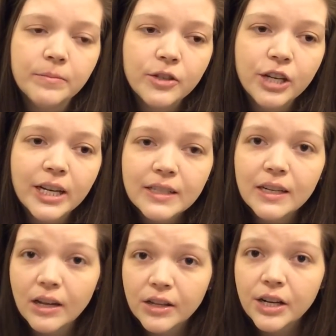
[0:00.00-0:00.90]
She is
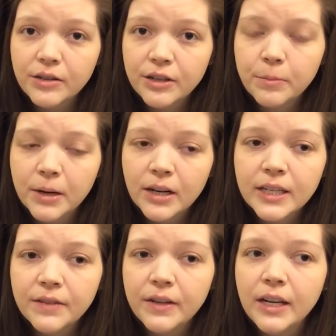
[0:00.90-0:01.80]
another YouTuber.
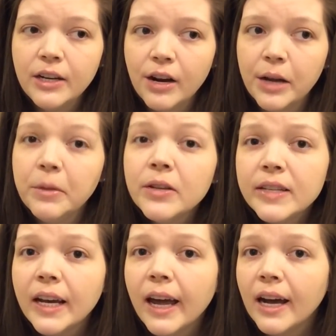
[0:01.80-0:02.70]
Tiffany Gray Music